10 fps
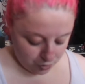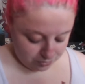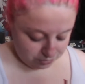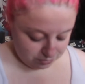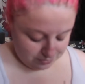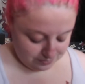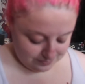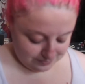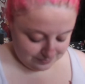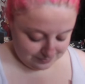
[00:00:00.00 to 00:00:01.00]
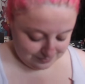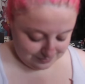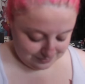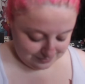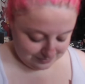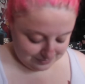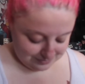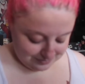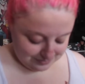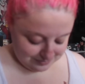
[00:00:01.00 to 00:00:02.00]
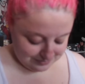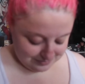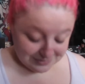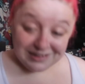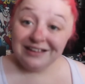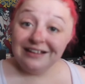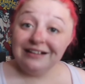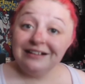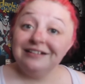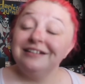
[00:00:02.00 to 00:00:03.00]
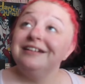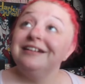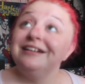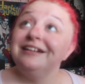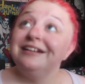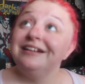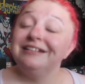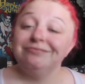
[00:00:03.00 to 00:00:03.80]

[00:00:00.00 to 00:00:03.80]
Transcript: Nothing is said.